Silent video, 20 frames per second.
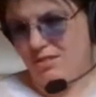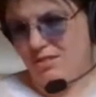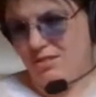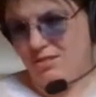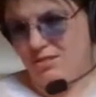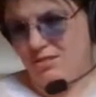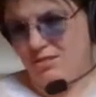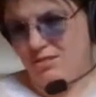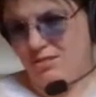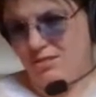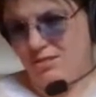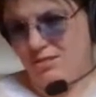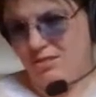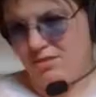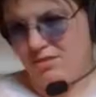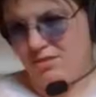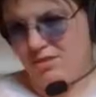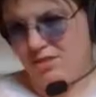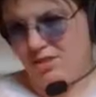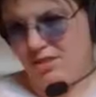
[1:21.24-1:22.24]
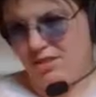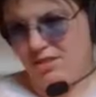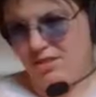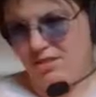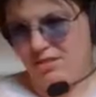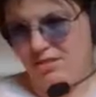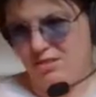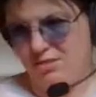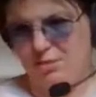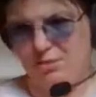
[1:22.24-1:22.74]
So
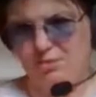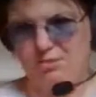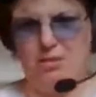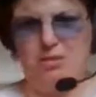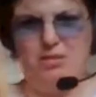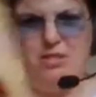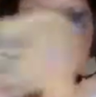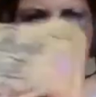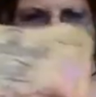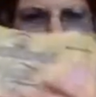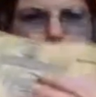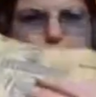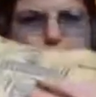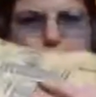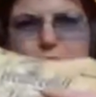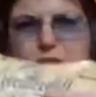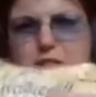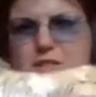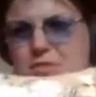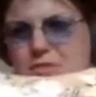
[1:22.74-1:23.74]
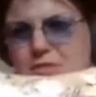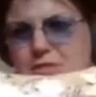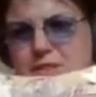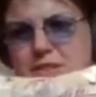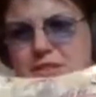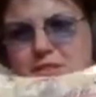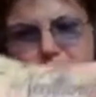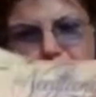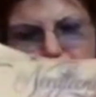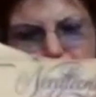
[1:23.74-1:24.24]
yeah, it's a bit ripped at the top, but that's
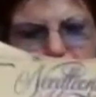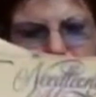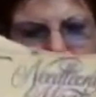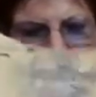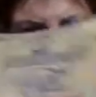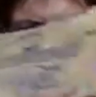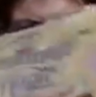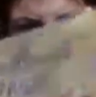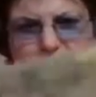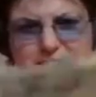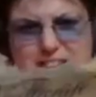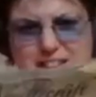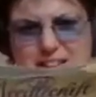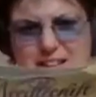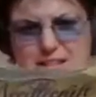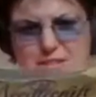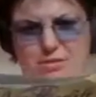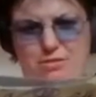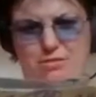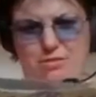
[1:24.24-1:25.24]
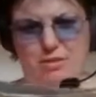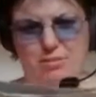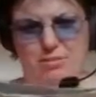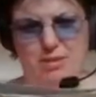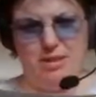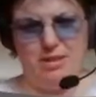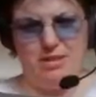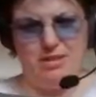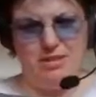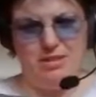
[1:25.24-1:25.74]
fine. I got it second hand off
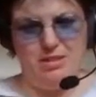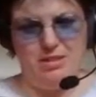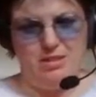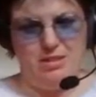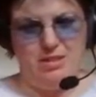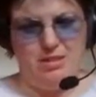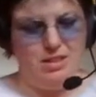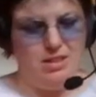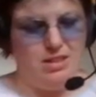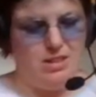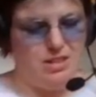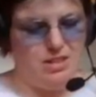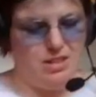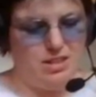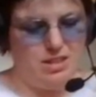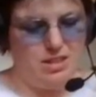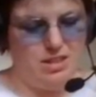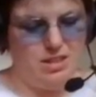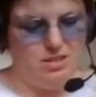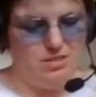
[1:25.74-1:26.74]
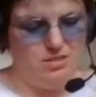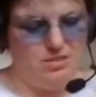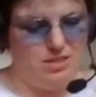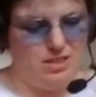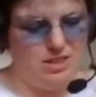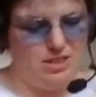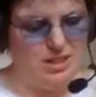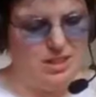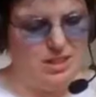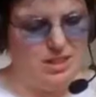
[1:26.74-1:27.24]
eBay. The
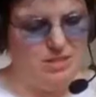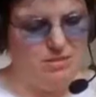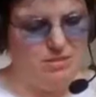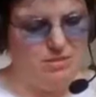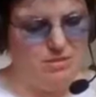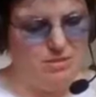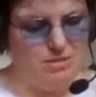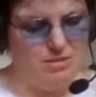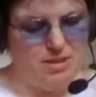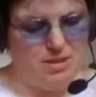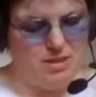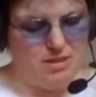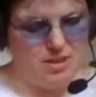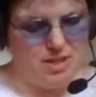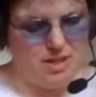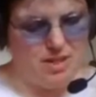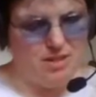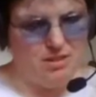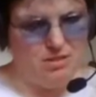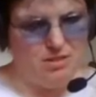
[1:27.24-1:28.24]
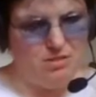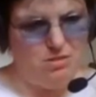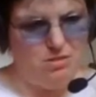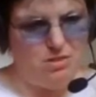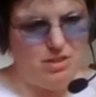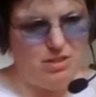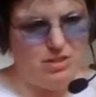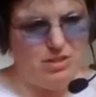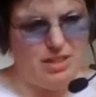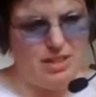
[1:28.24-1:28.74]
only thing from this that I do
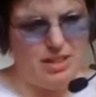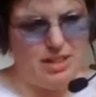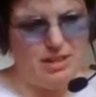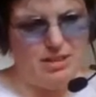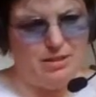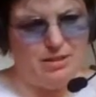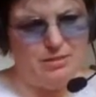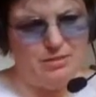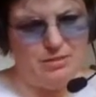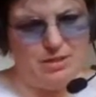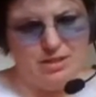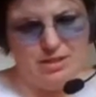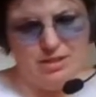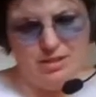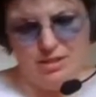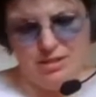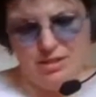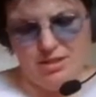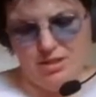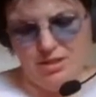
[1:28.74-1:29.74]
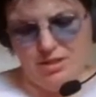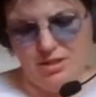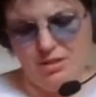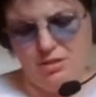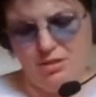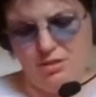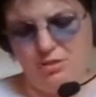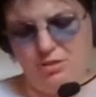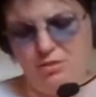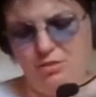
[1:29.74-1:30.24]
not have is
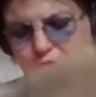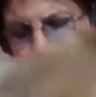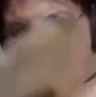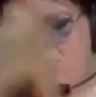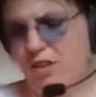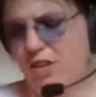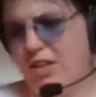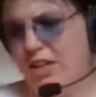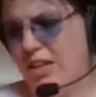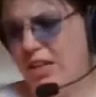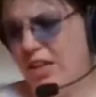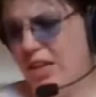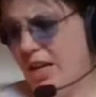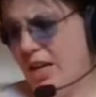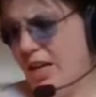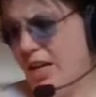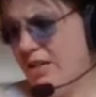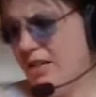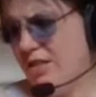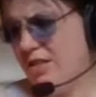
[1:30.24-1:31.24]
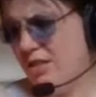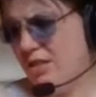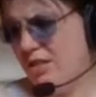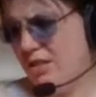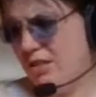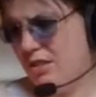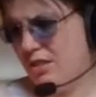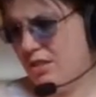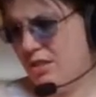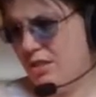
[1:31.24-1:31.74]
the 2 free
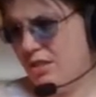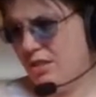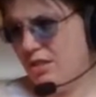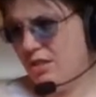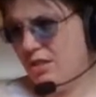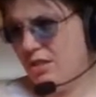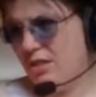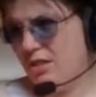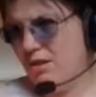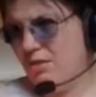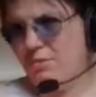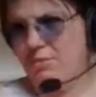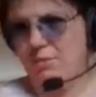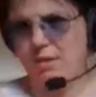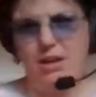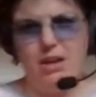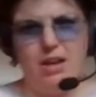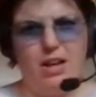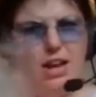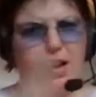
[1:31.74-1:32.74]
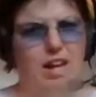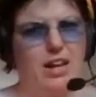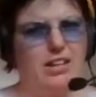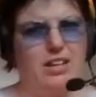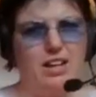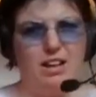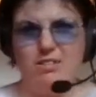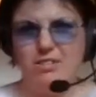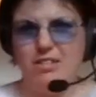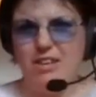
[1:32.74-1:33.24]
kits, but I
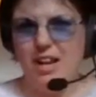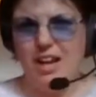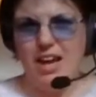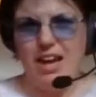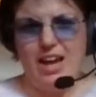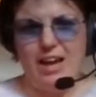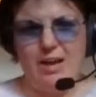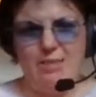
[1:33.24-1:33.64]
don't